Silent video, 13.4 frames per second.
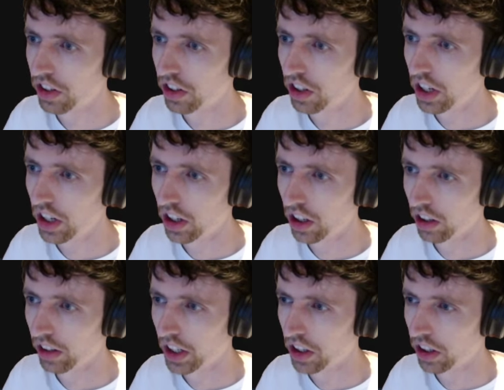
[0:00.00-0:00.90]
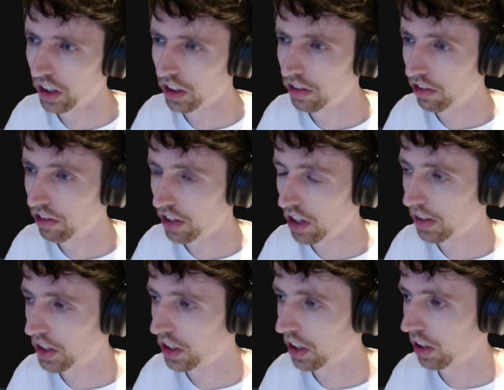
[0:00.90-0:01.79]
The DR right now is
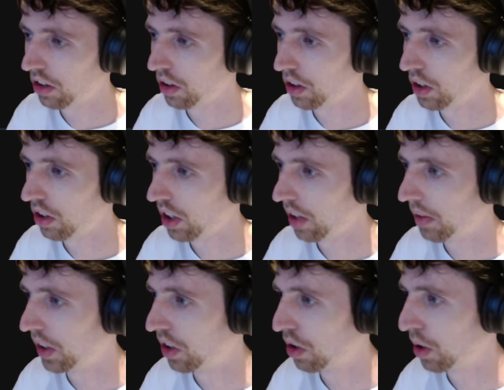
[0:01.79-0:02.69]
15%, so this will up it to